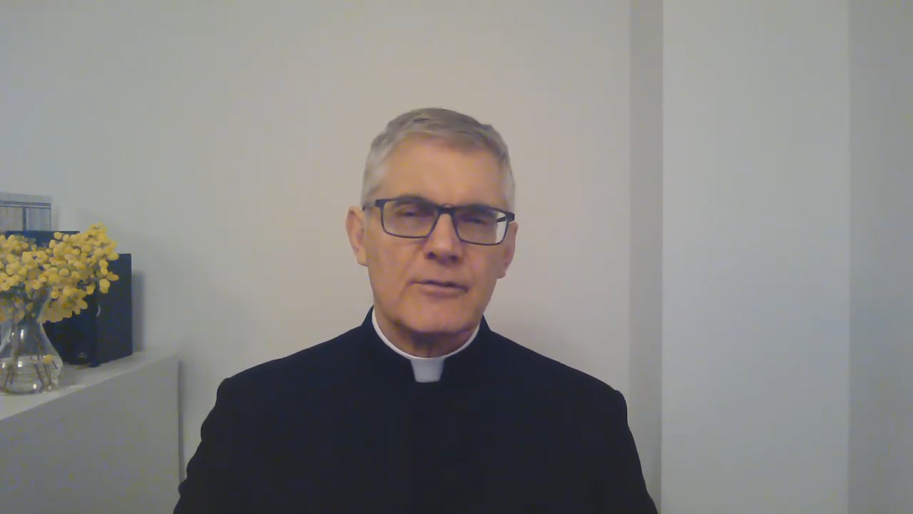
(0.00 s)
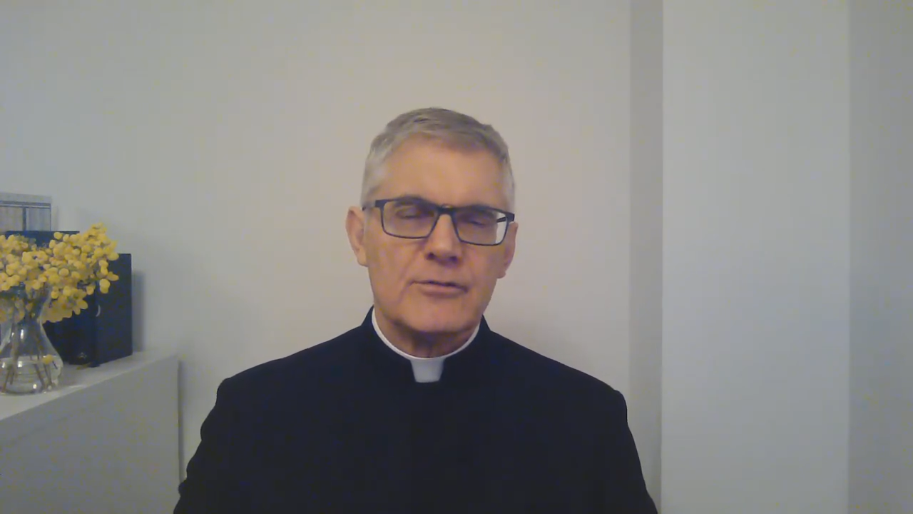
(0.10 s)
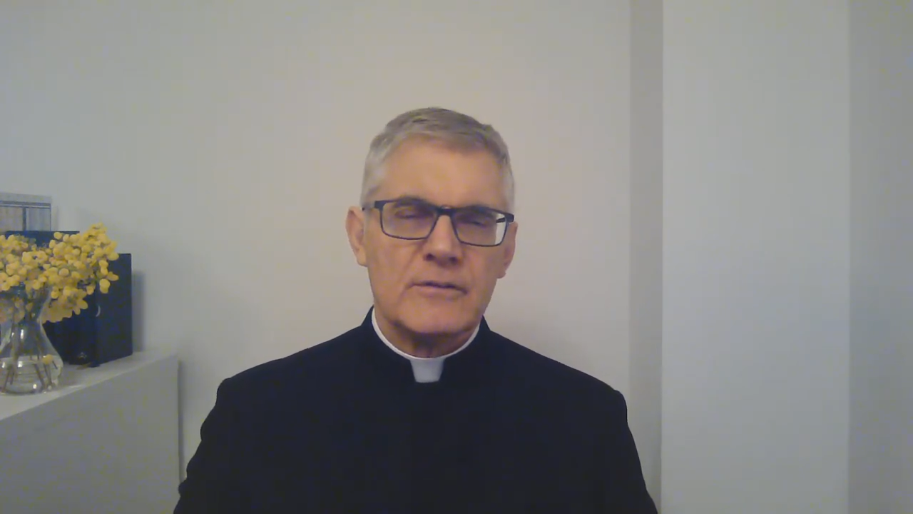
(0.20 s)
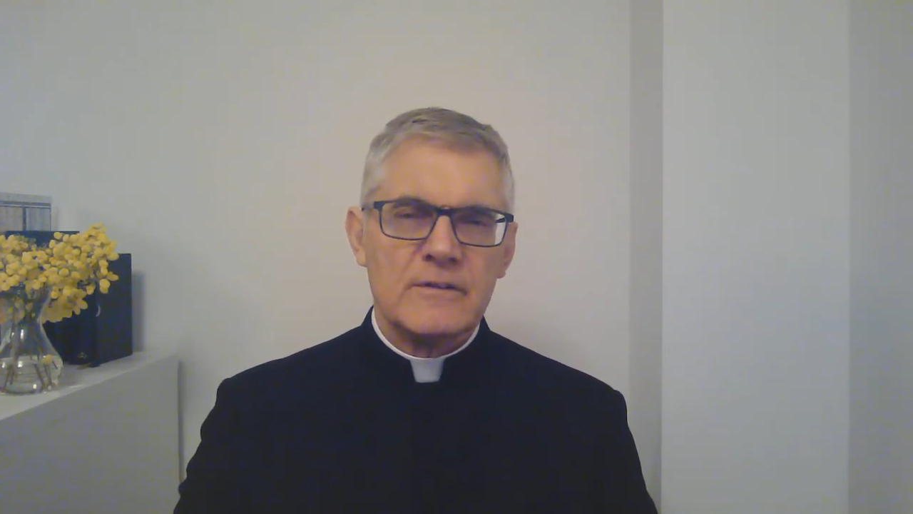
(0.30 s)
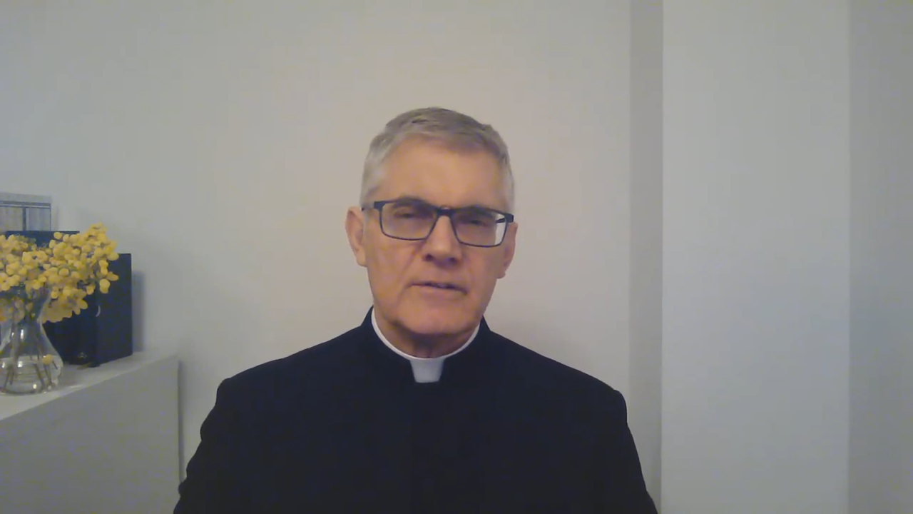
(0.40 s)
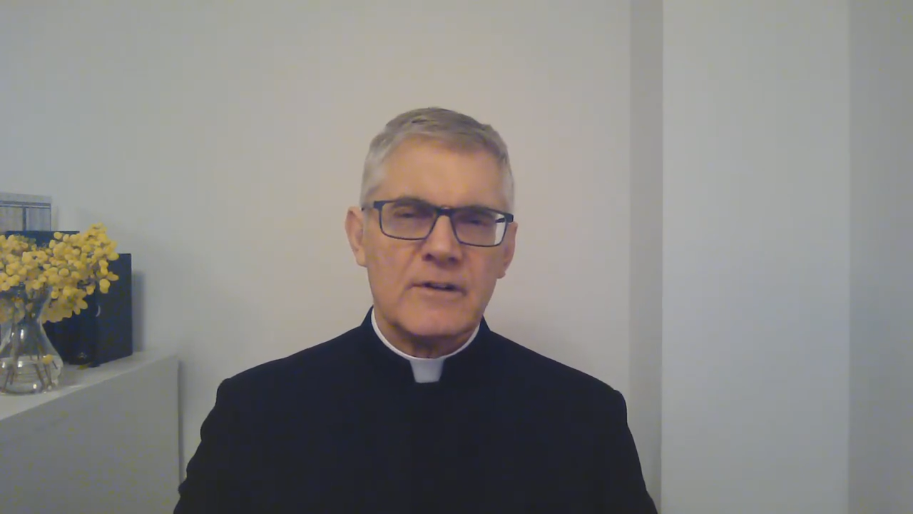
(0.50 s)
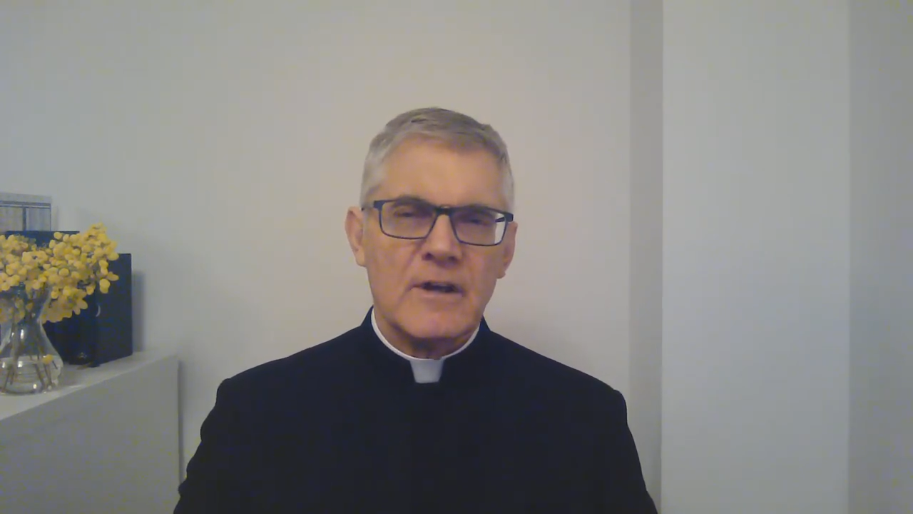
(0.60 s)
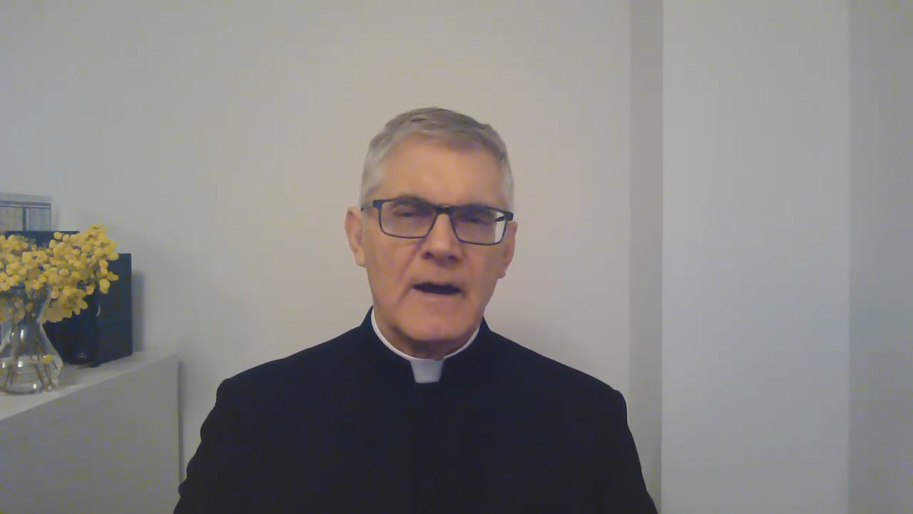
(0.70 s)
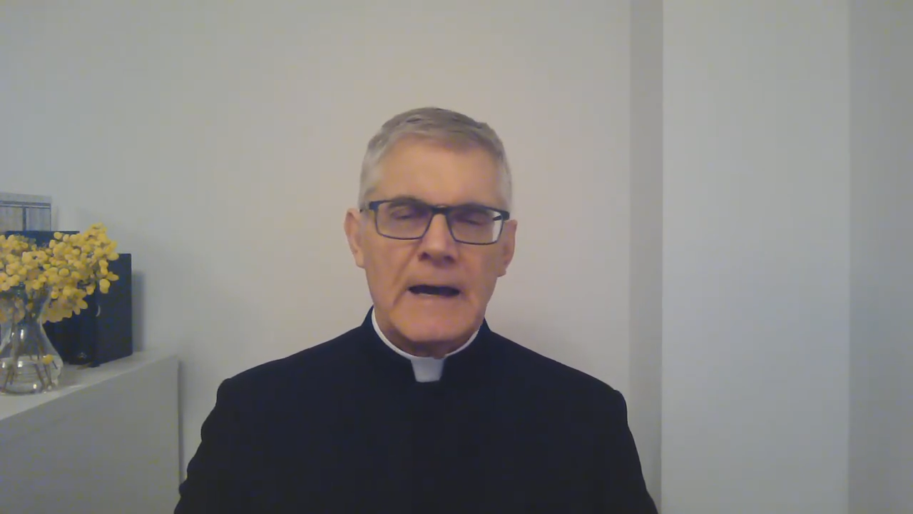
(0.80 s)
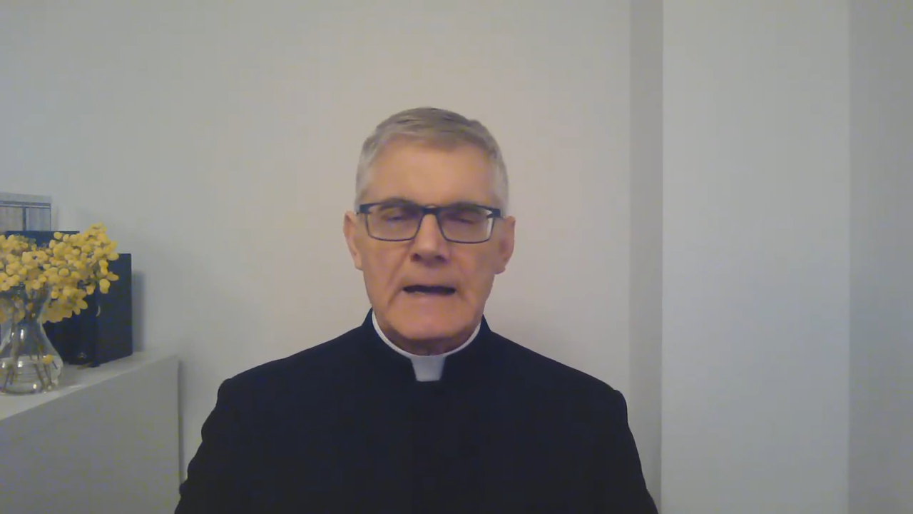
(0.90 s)

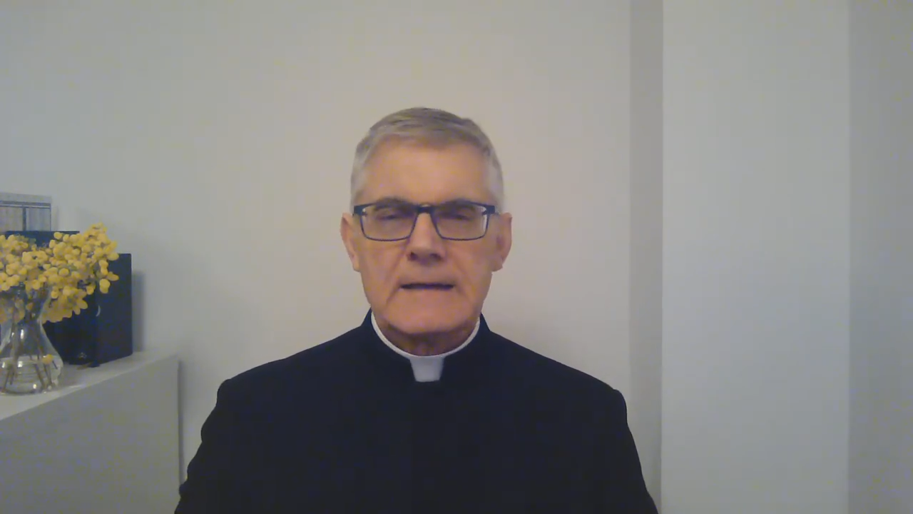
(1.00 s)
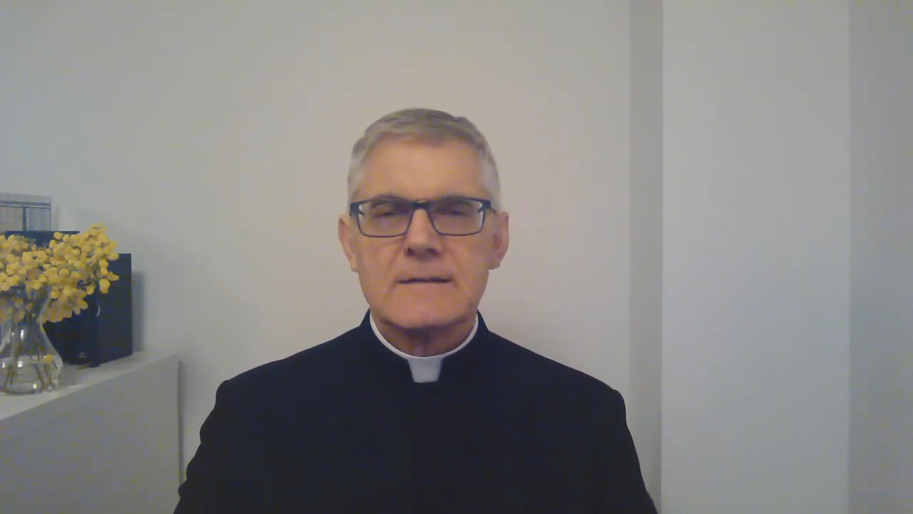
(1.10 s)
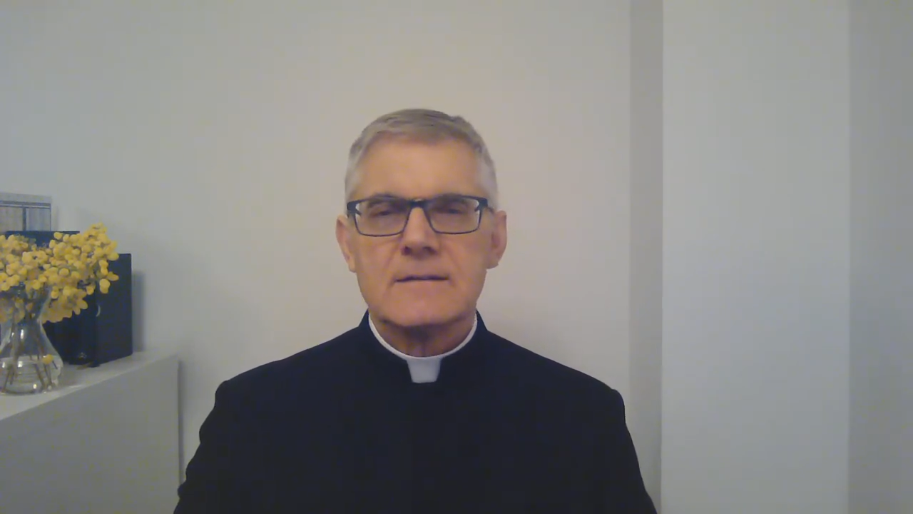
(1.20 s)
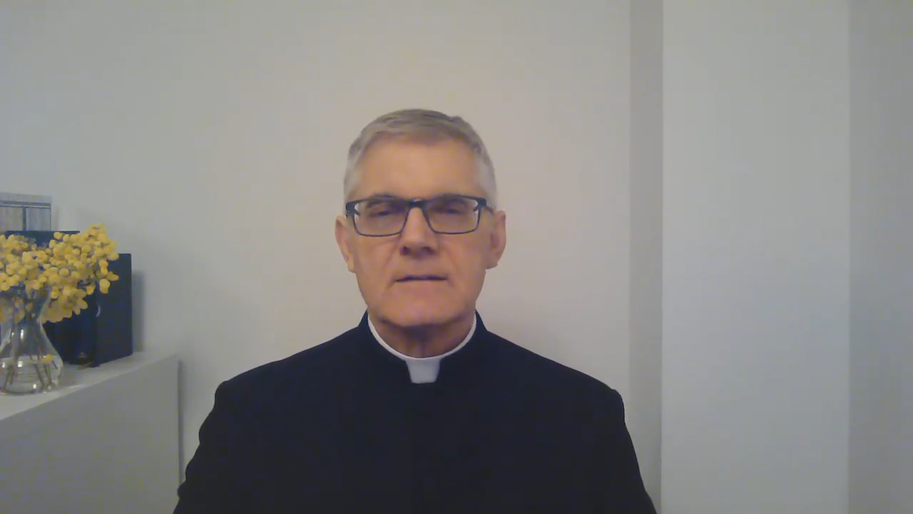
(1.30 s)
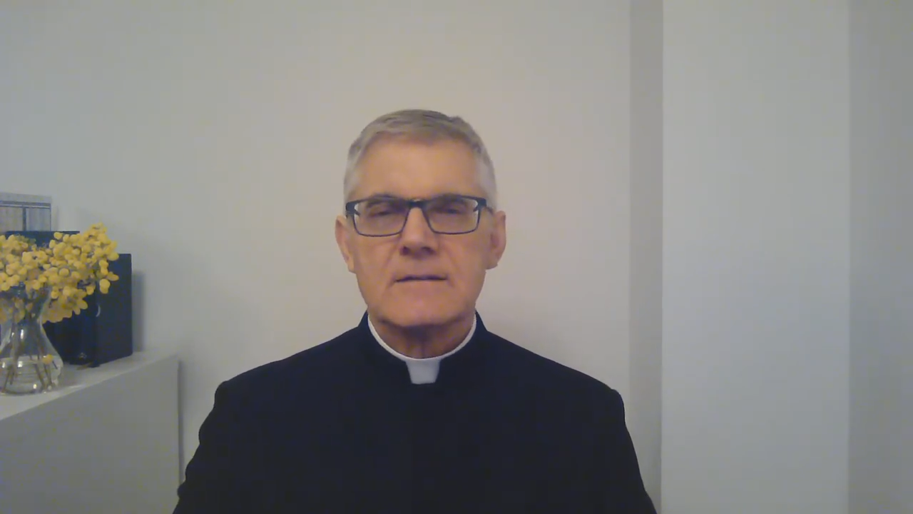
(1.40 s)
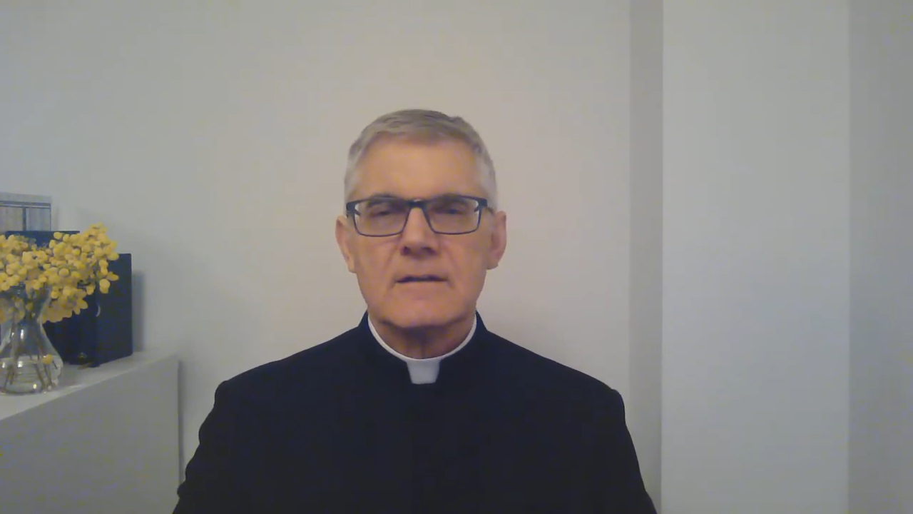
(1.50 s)
Trinity act.